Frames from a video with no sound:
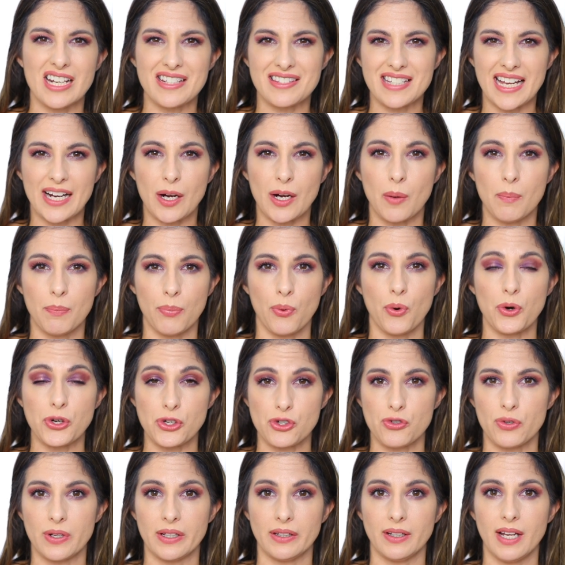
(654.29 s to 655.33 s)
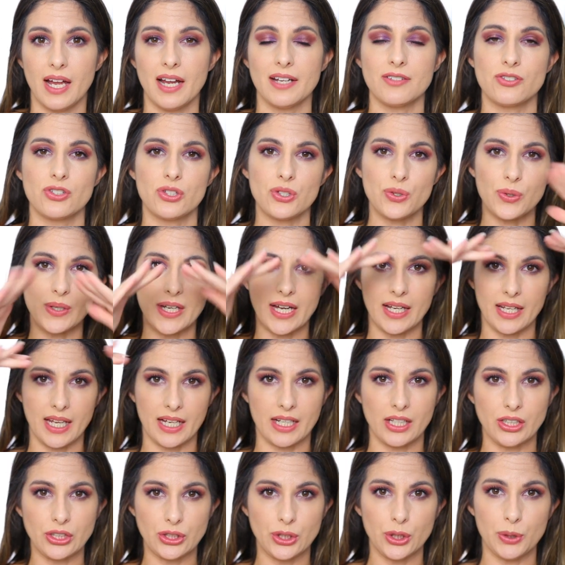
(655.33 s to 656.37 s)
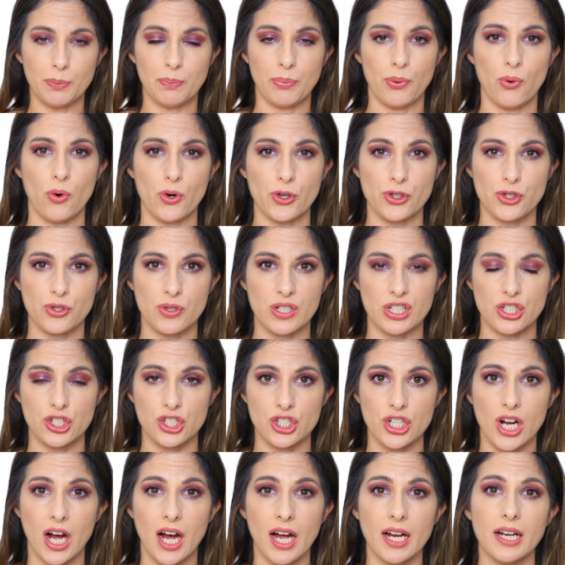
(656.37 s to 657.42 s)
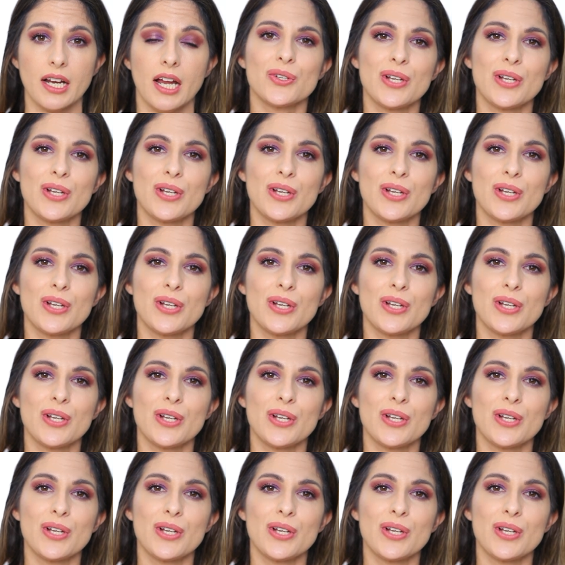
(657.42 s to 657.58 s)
It's like a portrait lens, so you get like a good portrait shot.